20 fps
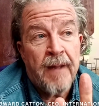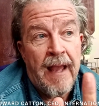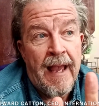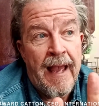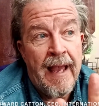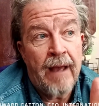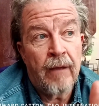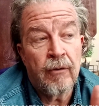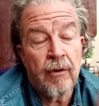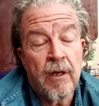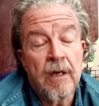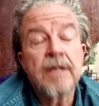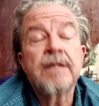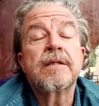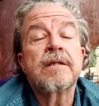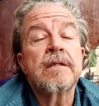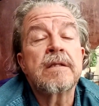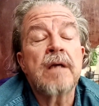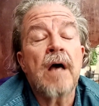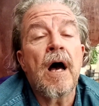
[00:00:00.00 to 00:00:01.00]
how
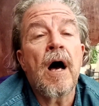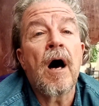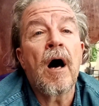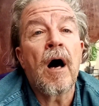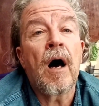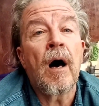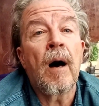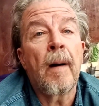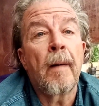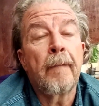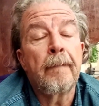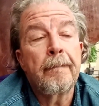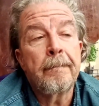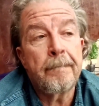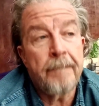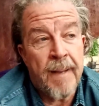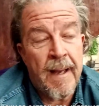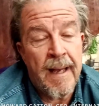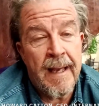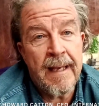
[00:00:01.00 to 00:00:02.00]
nurses are
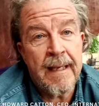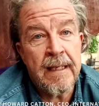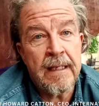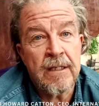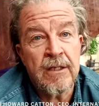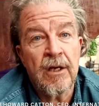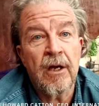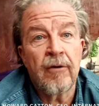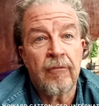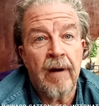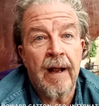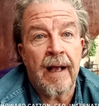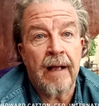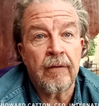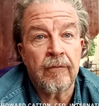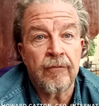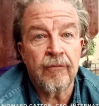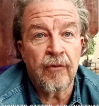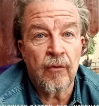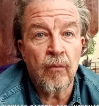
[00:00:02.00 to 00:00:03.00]
paid
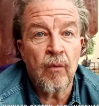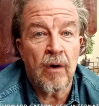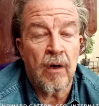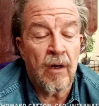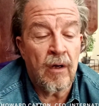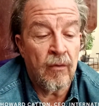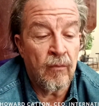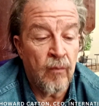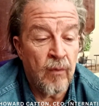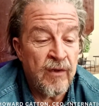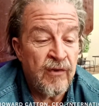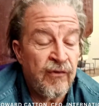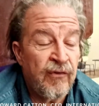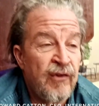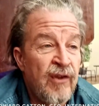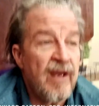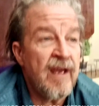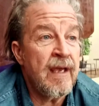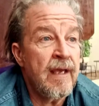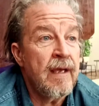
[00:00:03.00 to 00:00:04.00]
around the world, we
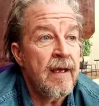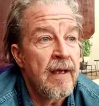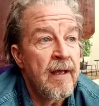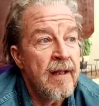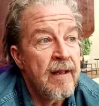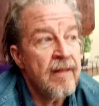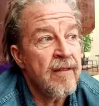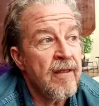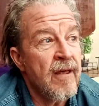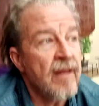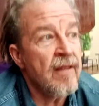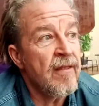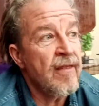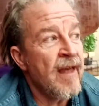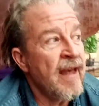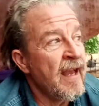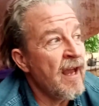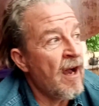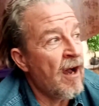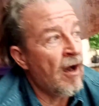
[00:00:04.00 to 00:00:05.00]
see that
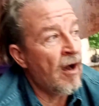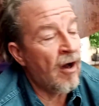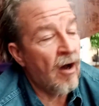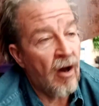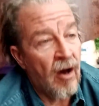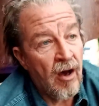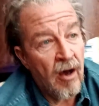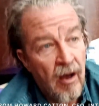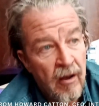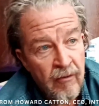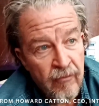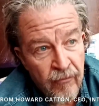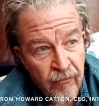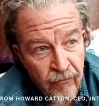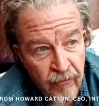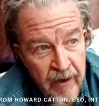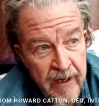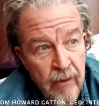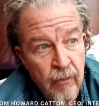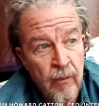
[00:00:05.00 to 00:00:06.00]
they are
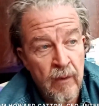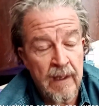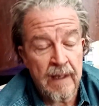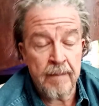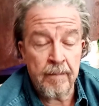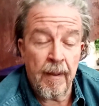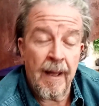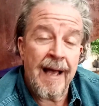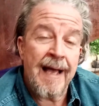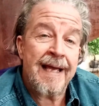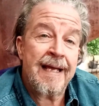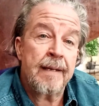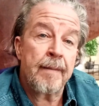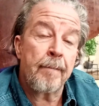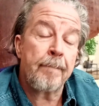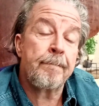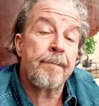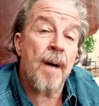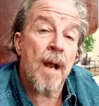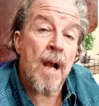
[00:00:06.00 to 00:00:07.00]
frequently paid
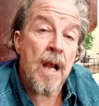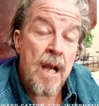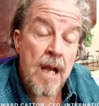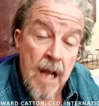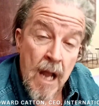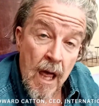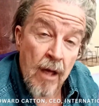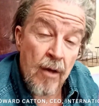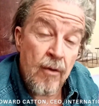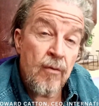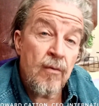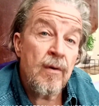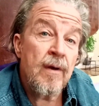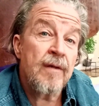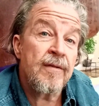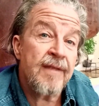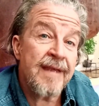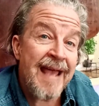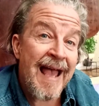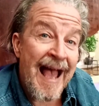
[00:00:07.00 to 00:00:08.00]
below
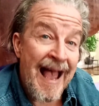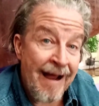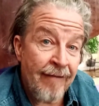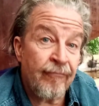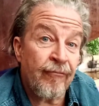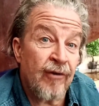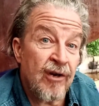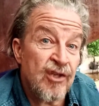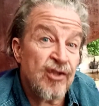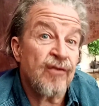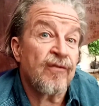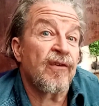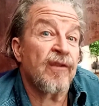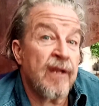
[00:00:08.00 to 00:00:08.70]
the average for